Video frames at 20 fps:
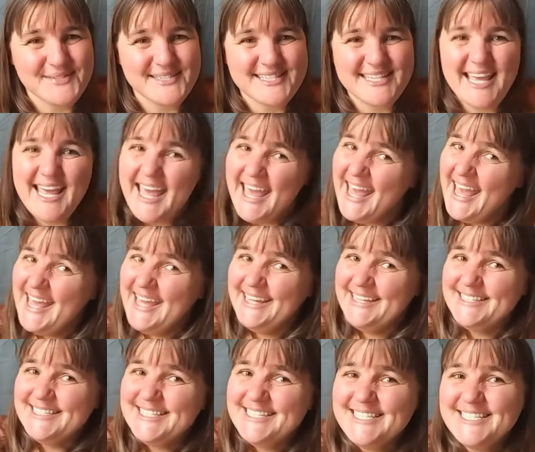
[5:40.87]
And
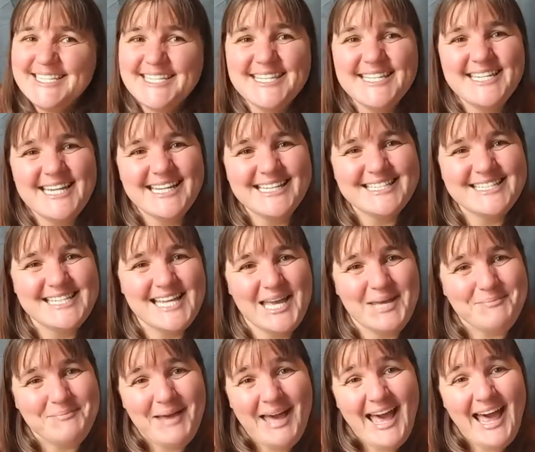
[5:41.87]
to the next time,
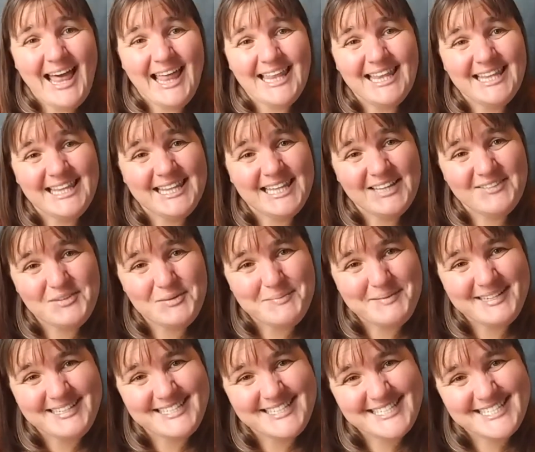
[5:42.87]
Lovey
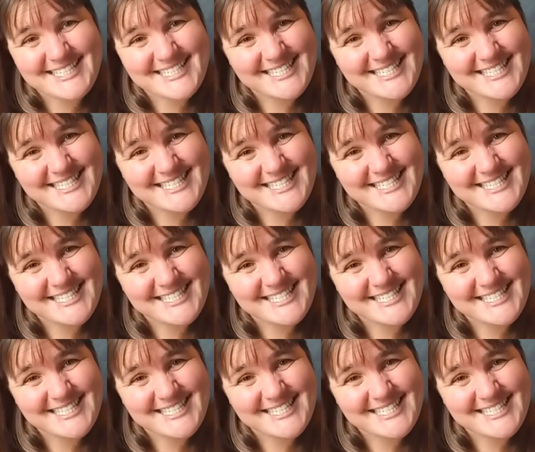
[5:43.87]
bunches!